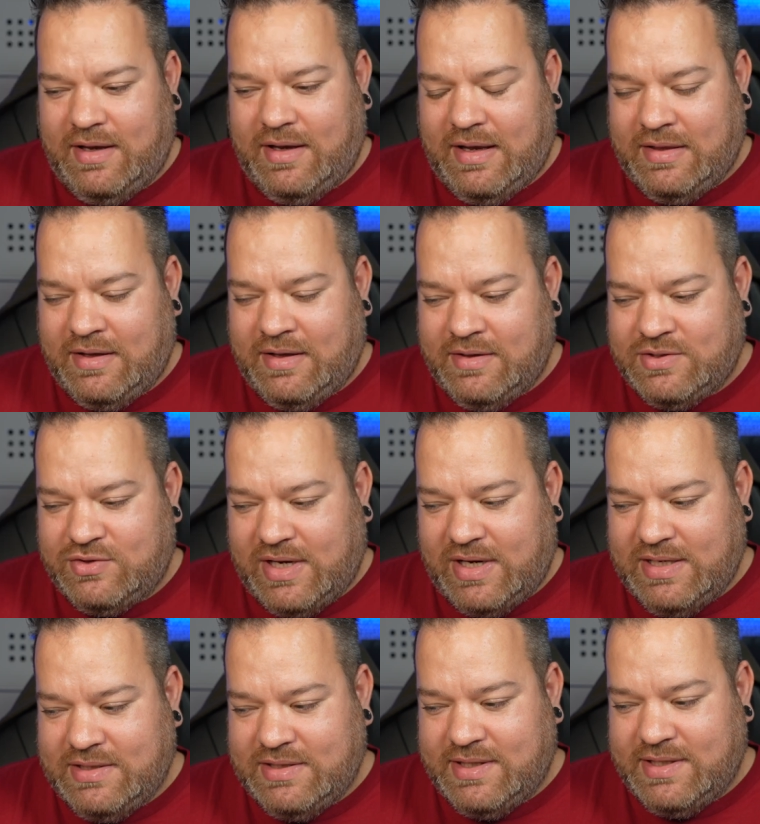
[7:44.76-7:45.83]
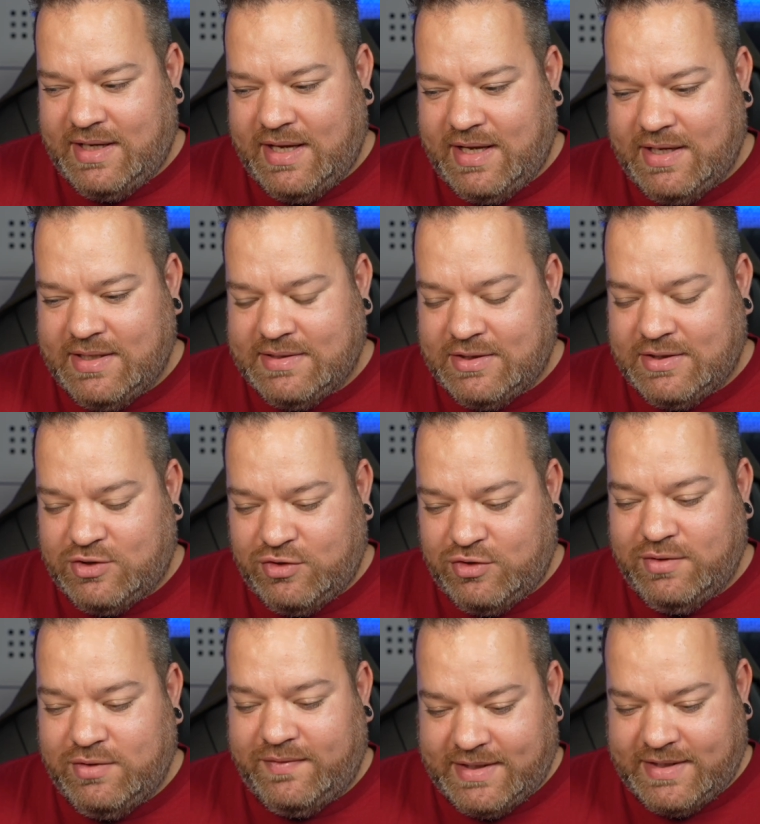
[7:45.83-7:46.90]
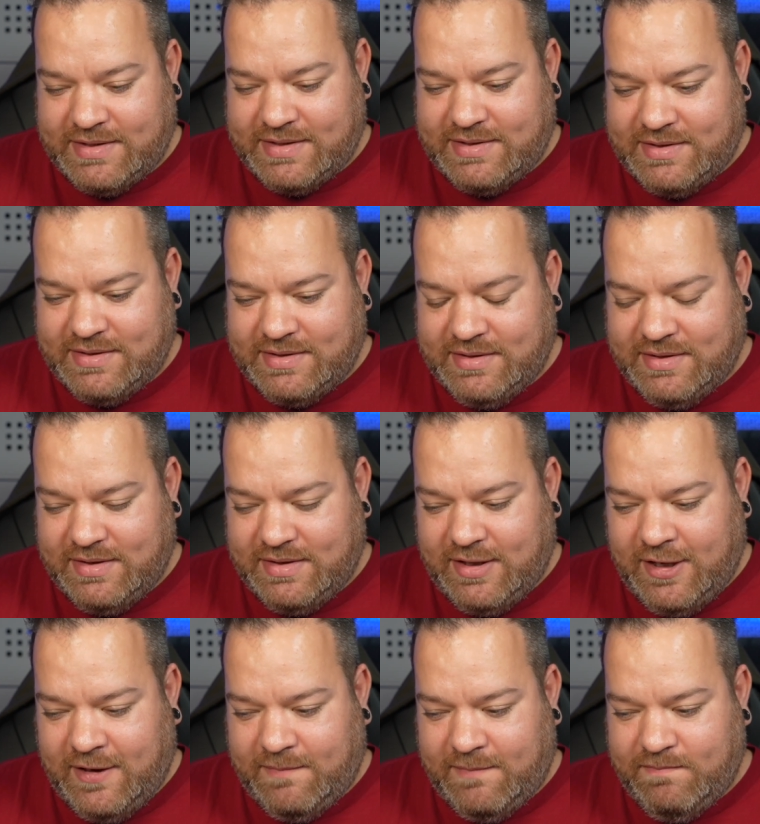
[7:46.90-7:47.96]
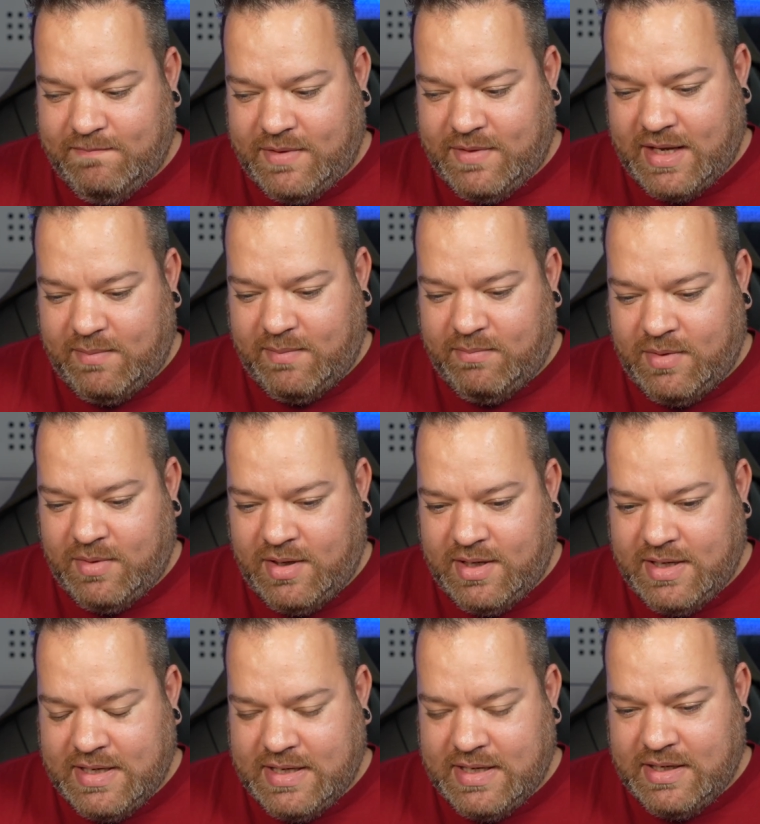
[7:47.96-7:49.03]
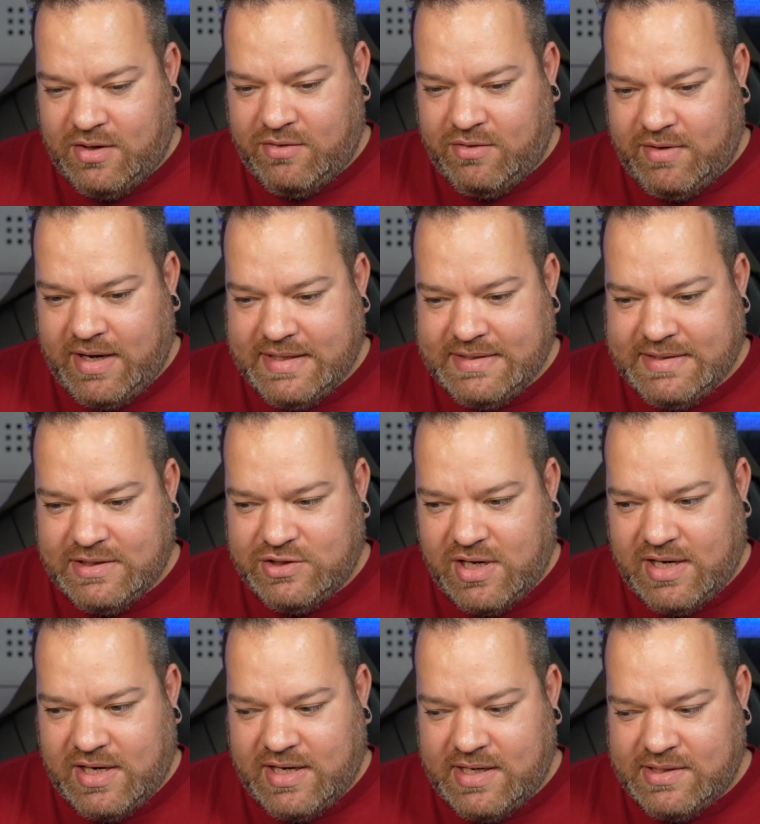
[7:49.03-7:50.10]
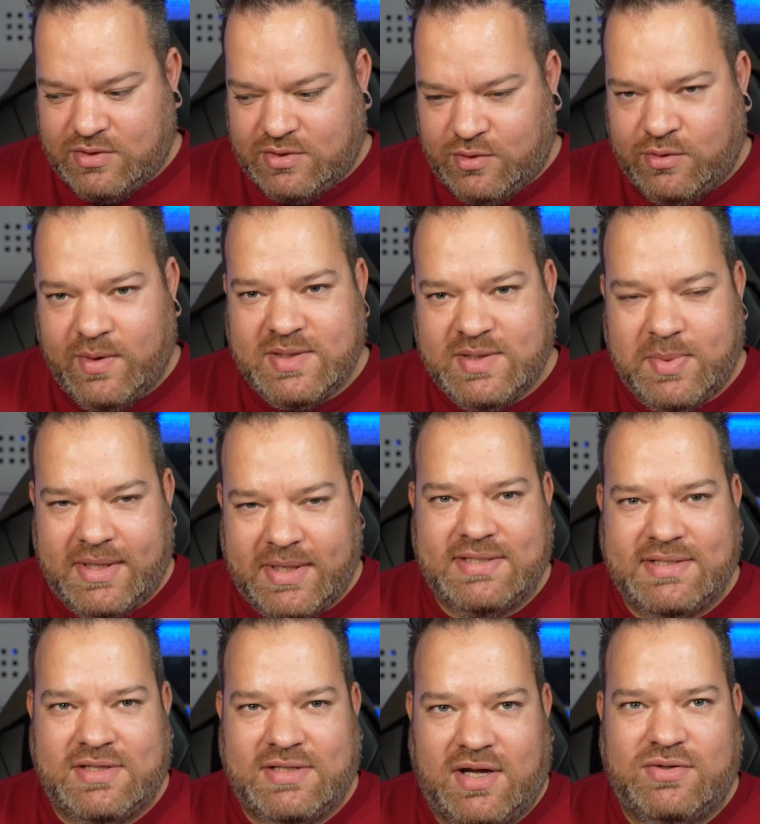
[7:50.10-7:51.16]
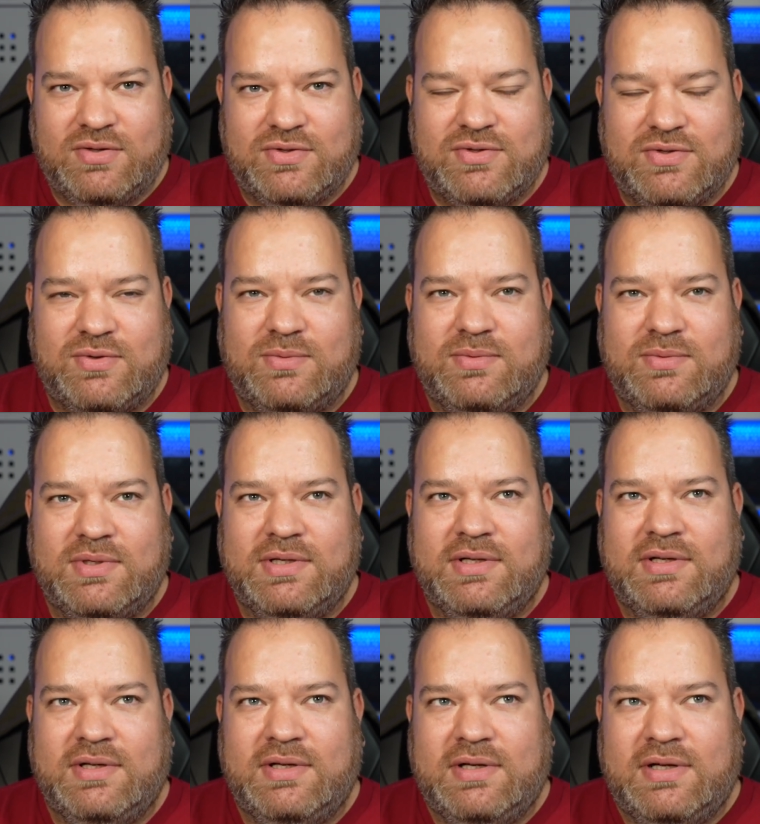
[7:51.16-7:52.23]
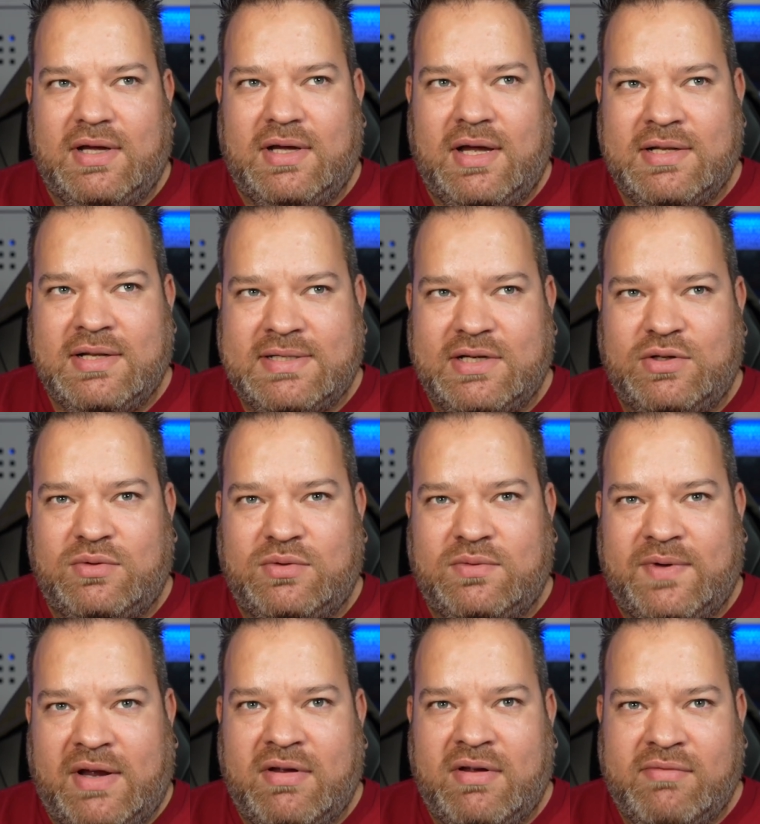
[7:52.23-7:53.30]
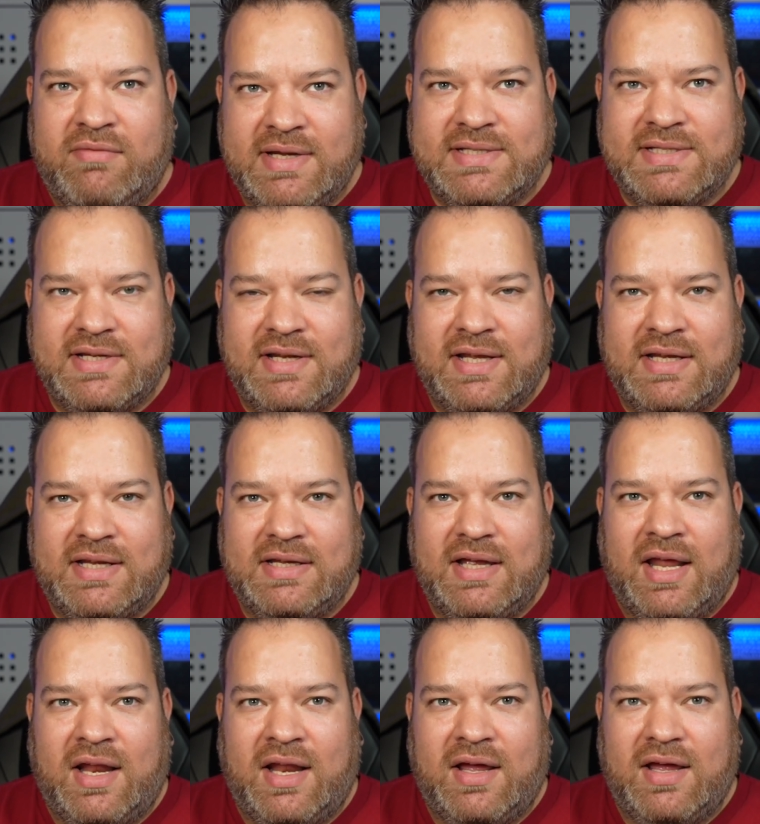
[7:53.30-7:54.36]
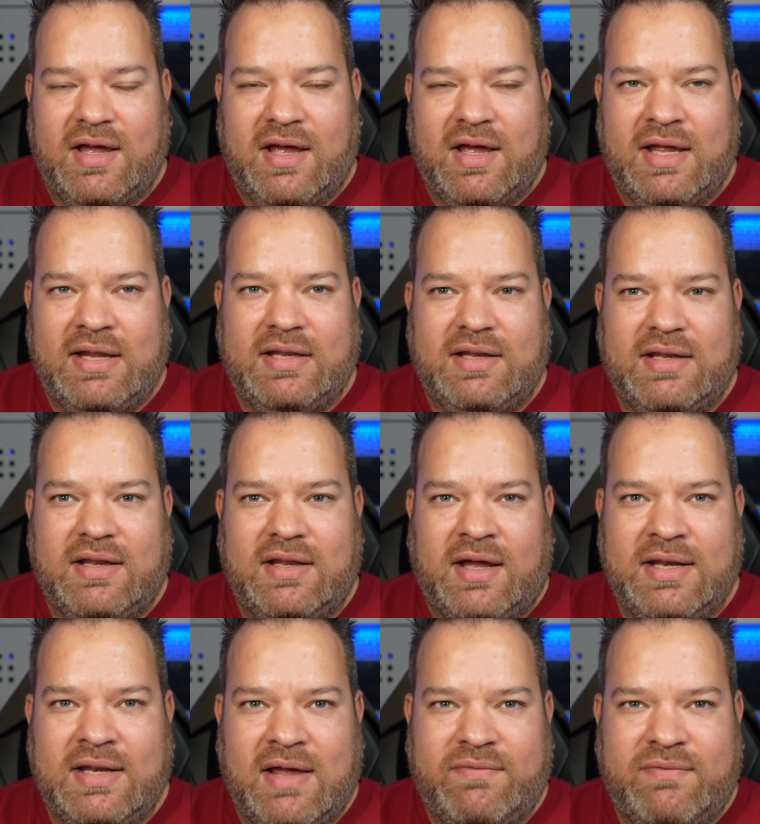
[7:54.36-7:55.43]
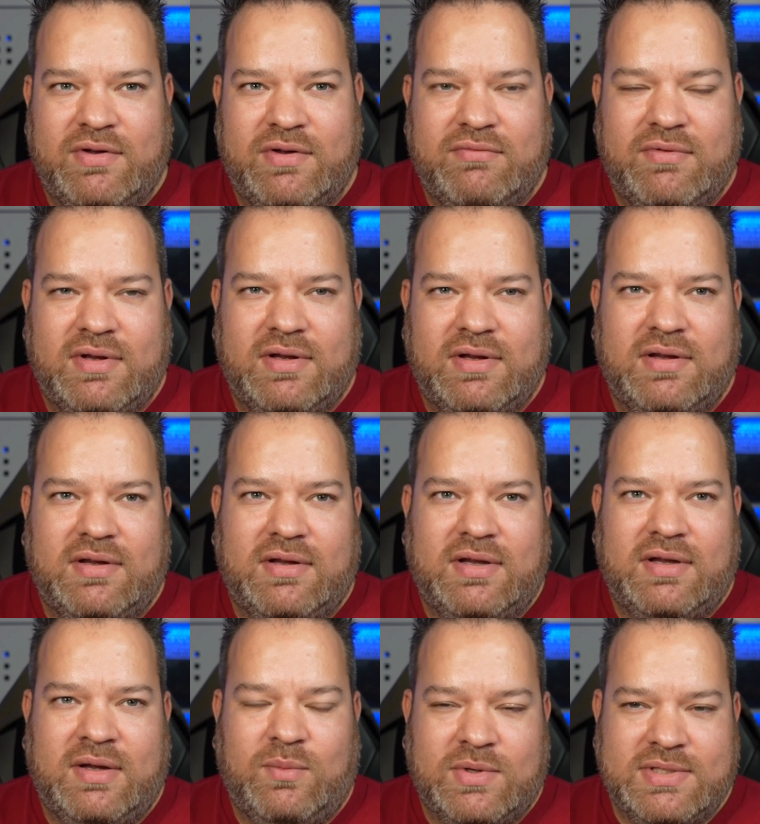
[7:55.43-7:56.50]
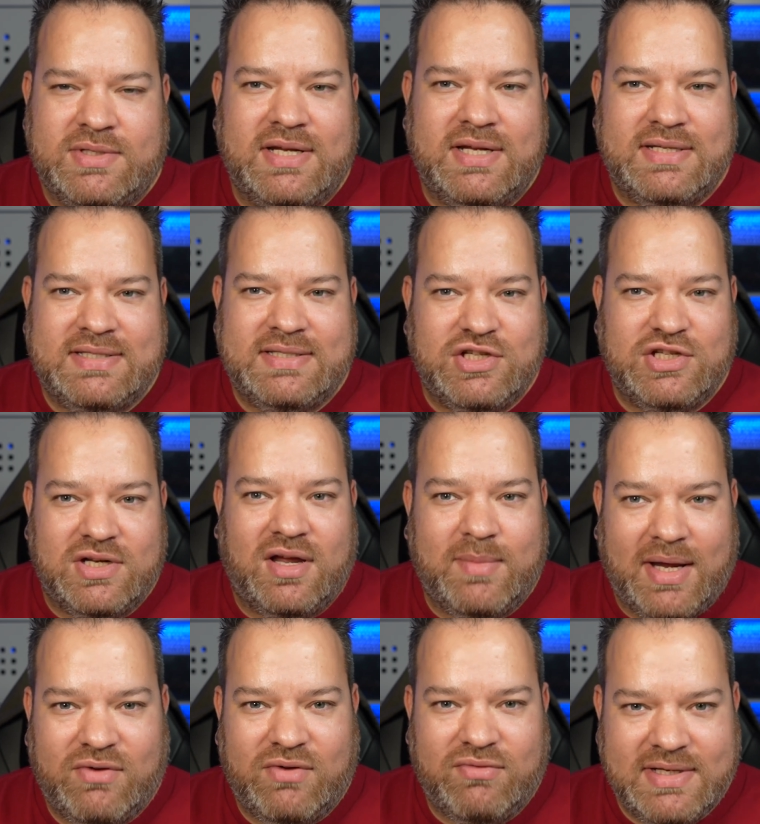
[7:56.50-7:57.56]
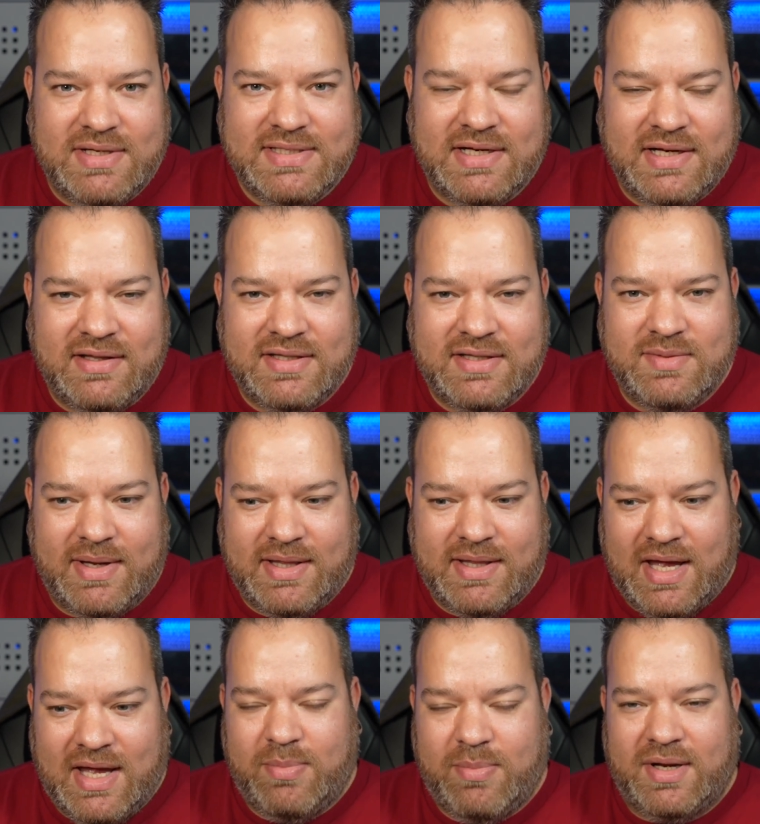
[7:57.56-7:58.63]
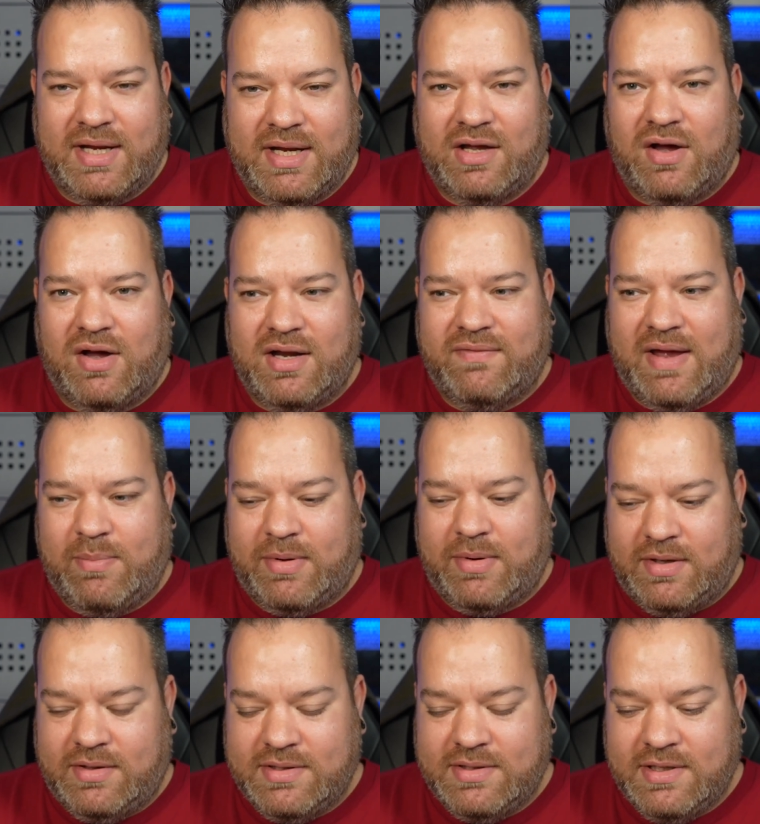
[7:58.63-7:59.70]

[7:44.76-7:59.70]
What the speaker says: The strange thing is, the truth is, that my creator journey has always been a side hustle until very recently. And I never, it wasn't a decision I made recently to make that happen. It kind of happened.